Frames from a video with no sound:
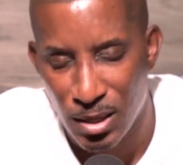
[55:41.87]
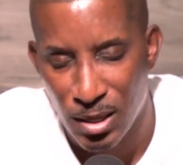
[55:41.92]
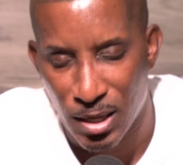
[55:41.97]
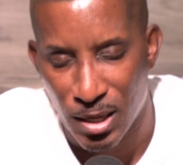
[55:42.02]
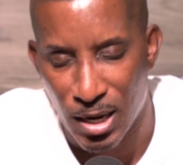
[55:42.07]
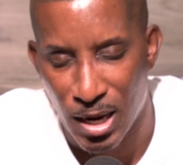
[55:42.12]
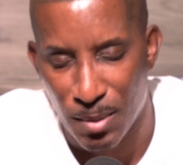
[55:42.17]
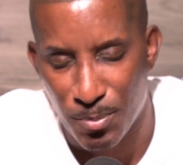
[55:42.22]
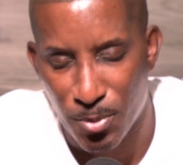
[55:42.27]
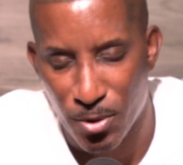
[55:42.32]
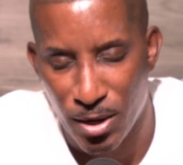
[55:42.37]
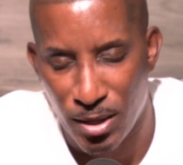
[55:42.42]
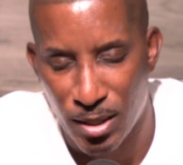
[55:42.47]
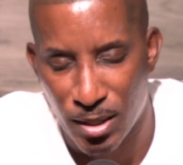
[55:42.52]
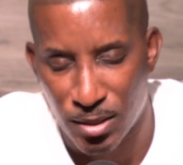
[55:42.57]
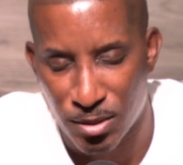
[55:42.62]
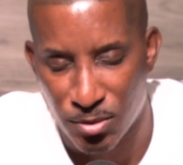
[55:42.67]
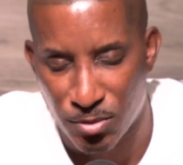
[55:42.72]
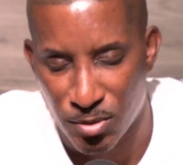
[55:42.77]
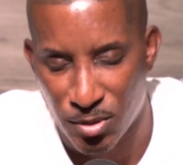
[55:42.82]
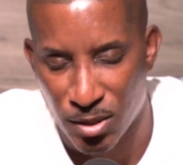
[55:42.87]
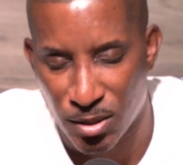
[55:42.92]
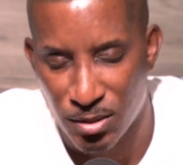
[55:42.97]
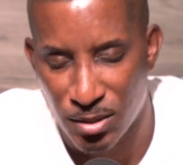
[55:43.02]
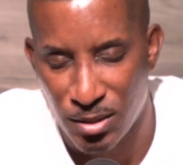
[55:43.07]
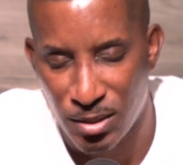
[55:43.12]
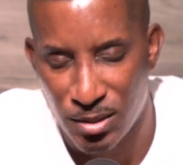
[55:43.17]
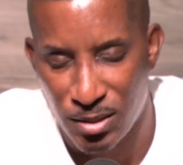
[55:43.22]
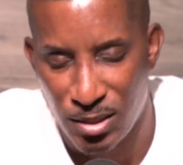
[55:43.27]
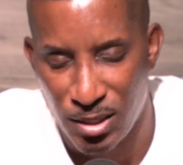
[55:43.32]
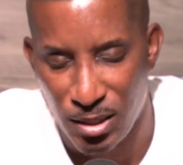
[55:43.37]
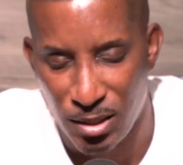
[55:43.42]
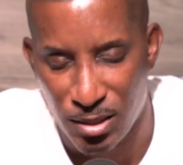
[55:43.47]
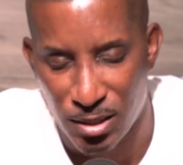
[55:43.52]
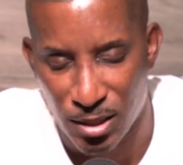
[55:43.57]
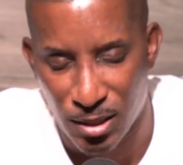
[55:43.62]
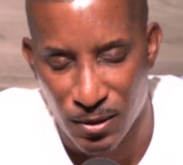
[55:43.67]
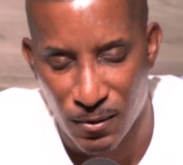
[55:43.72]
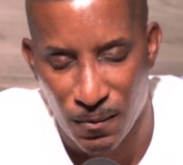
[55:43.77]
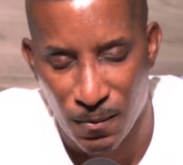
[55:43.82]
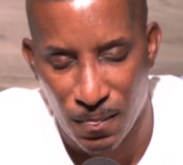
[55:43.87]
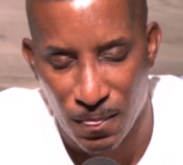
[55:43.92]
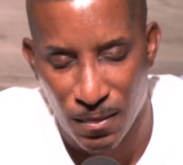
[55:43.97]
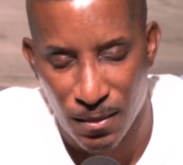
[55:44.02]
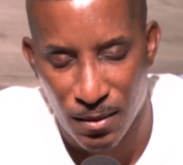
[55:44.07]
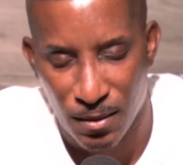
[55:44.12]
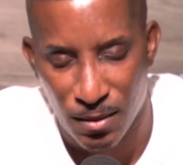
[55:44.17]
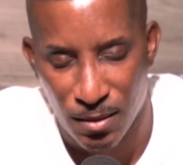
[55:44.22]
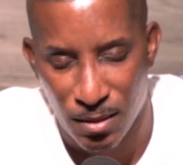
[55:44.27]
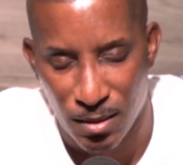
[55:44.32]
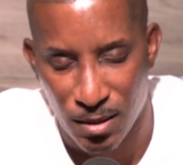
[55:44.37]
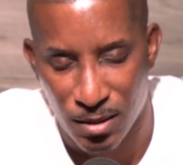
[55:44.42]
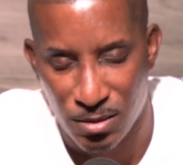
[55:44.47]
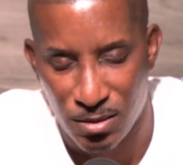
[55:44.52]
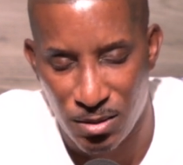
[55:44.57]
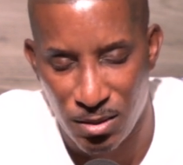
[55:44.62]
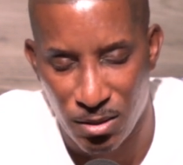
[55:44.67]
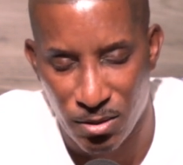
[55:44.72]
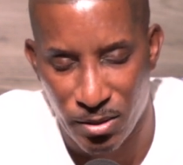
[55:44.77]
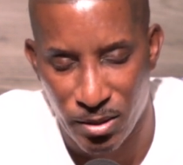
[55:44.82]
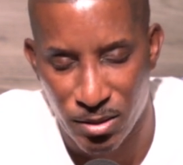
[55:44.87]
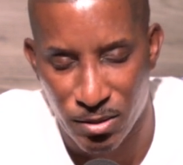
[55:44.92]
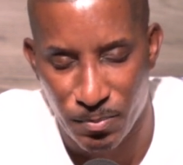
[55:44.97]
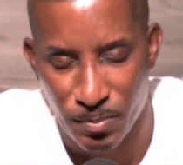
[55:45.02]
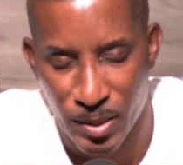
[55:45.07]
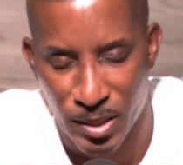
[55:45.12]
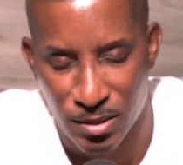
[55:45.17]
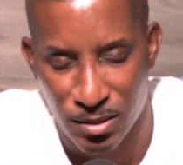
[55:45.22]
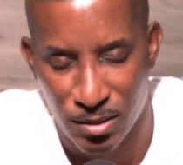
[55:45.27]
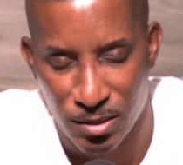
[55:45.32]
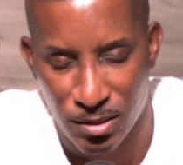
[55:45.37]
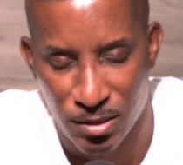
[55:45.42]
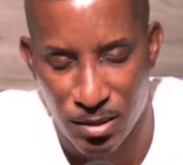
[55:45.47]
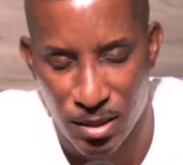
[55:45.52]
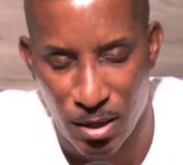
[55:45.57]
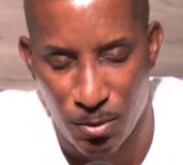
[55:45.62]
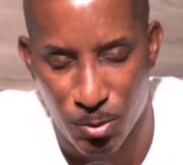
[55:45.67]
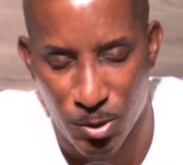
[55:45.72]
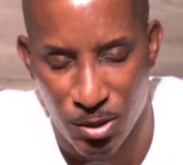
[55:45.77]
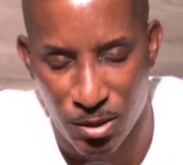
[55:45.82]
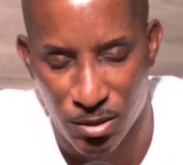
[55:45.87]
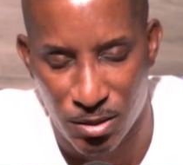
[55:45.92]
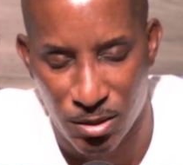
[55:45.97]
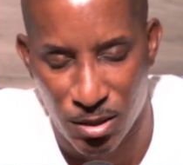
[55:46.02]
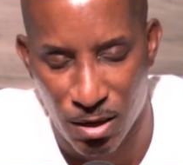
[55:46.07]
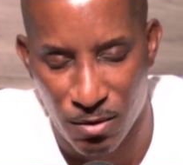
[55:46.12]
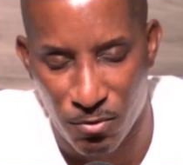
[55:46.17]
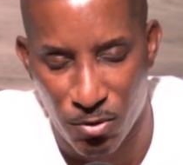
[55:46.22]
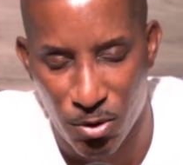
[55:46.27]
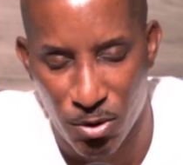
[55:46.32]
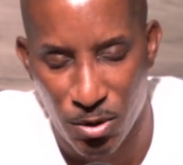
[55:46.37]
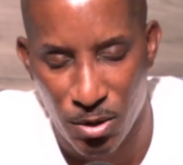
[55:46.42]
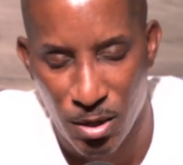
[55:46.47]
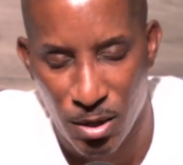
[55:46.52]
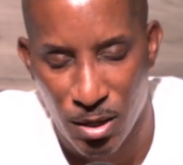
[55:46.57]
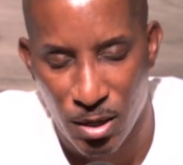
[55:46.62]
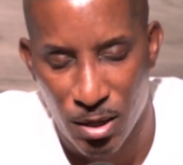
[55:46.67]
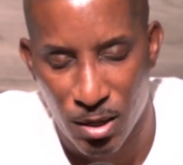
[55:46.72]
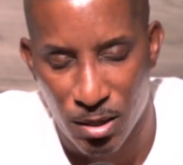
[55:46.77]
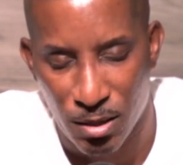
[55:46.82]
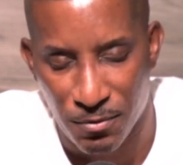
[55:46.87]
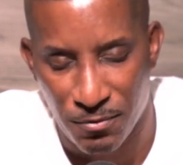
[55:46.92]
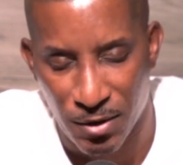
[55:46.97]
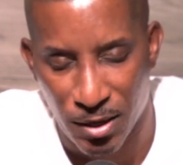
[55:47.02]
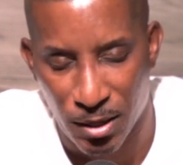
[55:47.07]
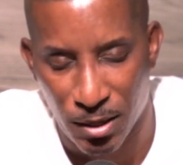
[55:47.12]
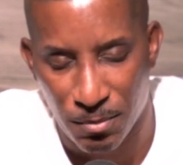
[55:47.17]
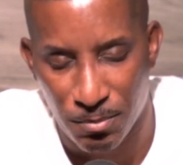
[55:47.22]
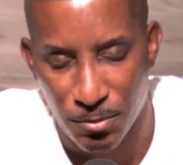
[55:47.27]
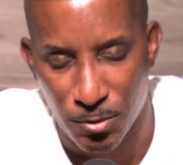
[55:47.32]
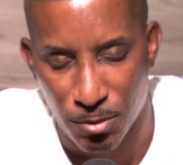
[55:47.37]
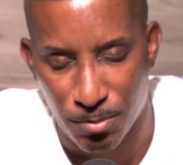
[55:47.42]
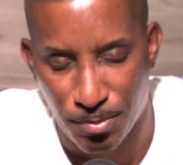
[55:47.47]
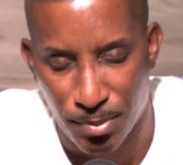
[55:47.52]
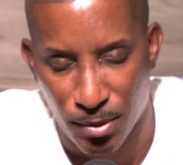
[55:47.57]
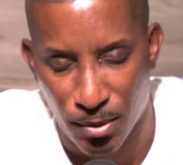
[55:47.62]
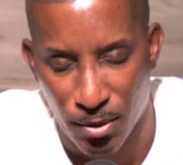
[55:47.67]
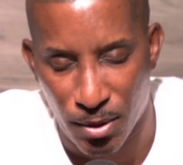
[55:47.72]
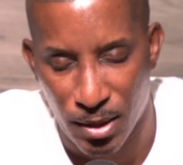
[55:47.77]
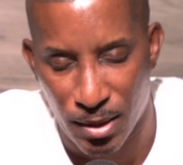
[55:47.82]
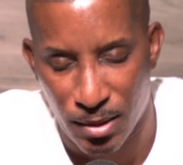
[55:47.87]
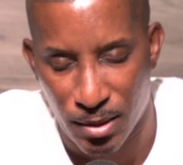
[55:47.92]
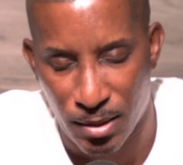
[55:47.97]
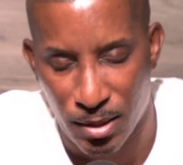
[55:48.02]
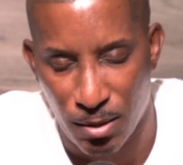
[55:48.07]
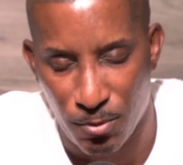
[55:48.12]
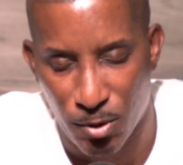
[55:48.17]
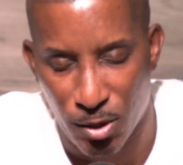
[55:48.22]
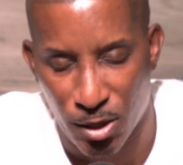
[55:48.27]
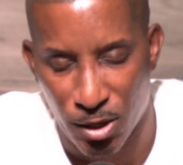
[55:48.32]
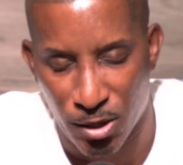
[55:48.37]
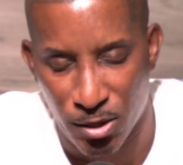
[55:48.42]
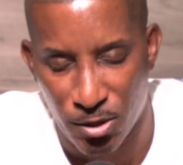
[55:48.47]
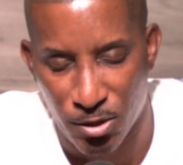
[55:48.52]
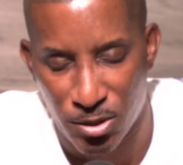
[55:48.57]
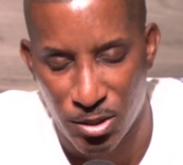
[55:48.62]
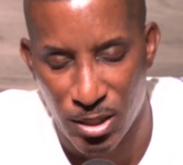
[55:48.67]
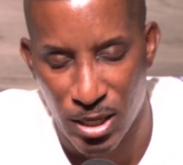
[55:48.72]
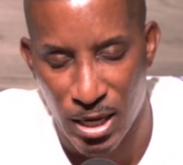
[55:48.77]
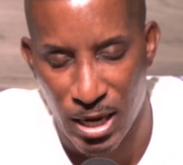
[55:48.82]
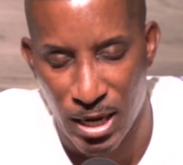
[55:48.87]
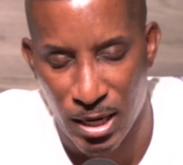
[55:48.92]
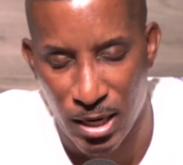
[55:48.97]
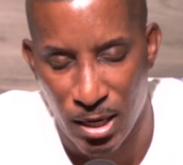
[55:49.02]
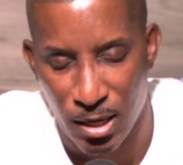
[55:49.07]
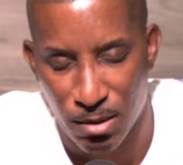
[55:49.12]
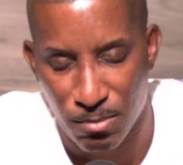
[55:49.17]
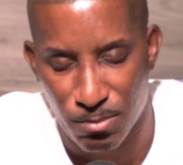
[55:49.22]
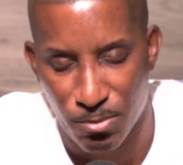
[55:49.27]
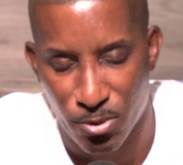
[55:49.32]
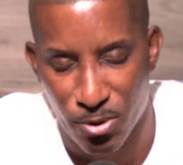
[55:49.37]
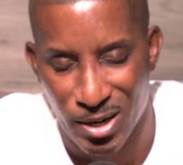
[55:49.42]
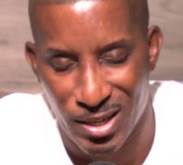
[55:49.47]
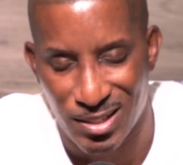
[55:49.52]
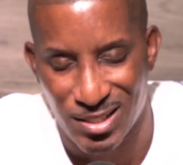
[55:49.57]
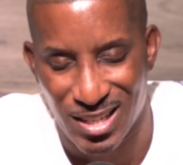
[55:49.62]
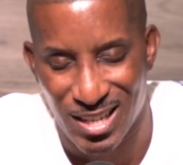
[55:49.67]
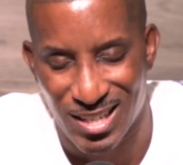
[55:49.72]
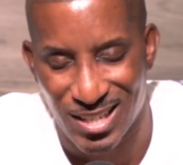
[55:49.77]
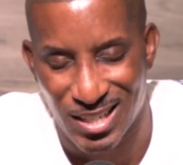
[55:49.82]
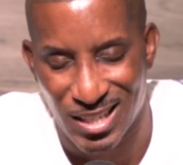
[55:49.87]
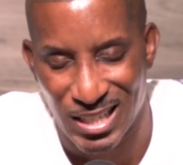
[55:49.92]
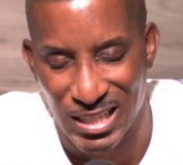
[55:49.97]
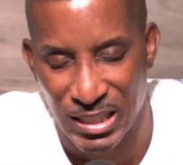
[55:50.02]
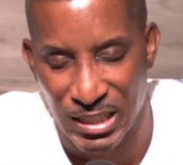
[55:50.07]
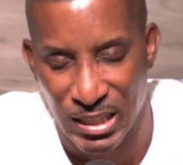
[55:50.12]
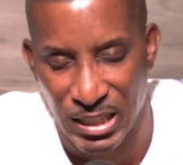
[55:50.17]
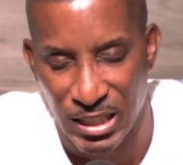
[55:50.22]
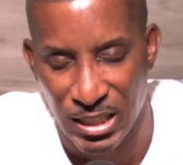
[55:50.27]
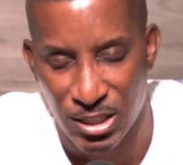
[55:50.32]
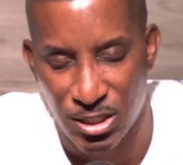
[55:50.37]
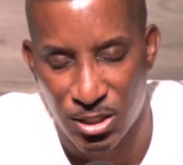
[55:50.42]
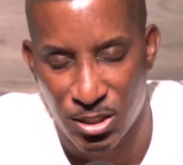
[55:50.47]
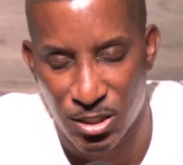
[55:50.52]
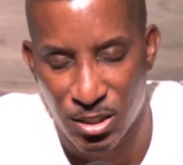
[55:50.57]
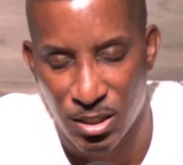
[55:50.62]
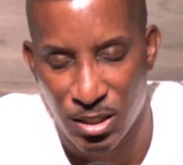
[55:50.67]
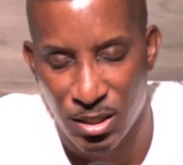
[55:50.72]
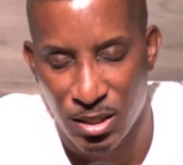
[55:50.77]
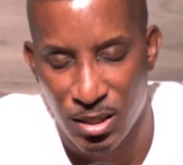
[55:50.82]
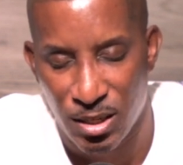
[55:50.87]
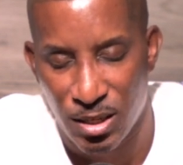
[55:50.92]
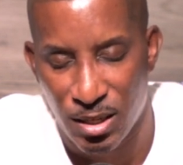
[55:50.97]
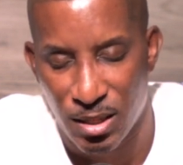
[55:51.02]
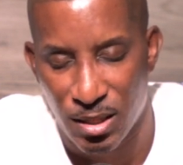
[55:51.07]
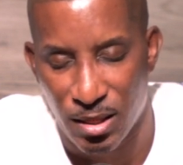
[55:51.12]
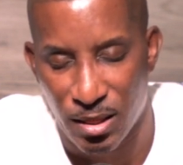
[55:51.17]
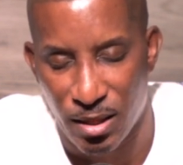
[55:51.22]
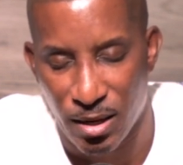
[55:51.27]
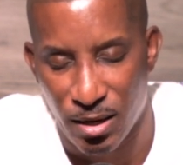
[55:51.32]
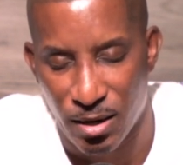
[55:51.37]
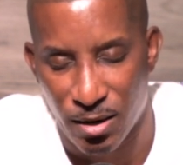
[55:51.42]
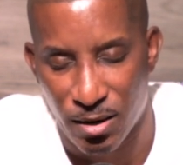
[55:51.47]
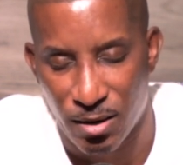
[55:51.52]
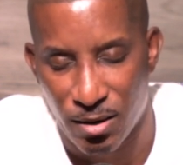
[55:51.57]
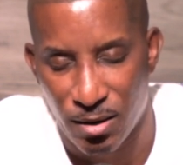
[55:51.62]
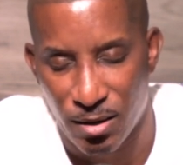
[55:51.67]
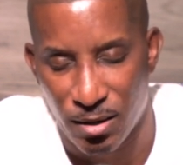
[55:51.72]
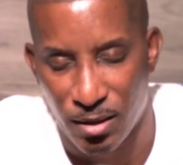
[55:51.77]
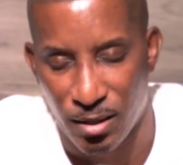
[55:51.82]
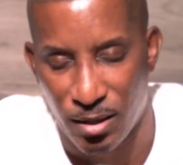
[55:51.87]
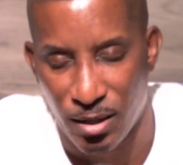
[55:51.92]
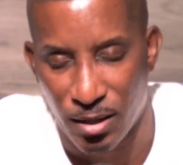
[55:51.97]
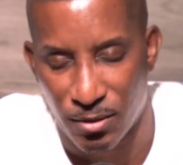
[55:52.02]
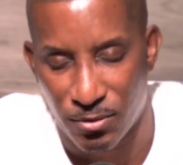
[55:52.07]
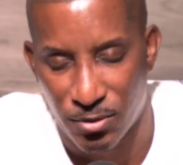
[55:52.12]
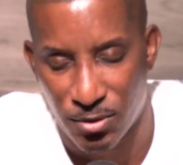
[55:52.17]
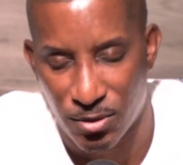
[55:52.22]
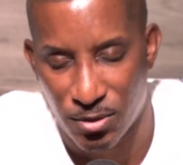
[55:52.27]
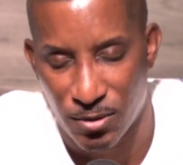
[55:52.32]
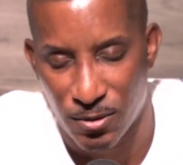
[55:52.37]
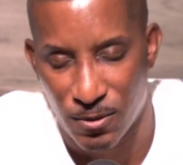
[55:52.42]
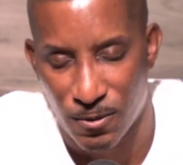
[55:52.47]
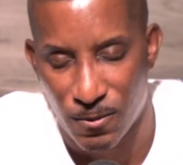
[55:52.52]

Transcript: And I pray that as a result of this teaching, this series of messages, they would discover, develop, deploy, that they would understand, embrace, and unleash their gifts.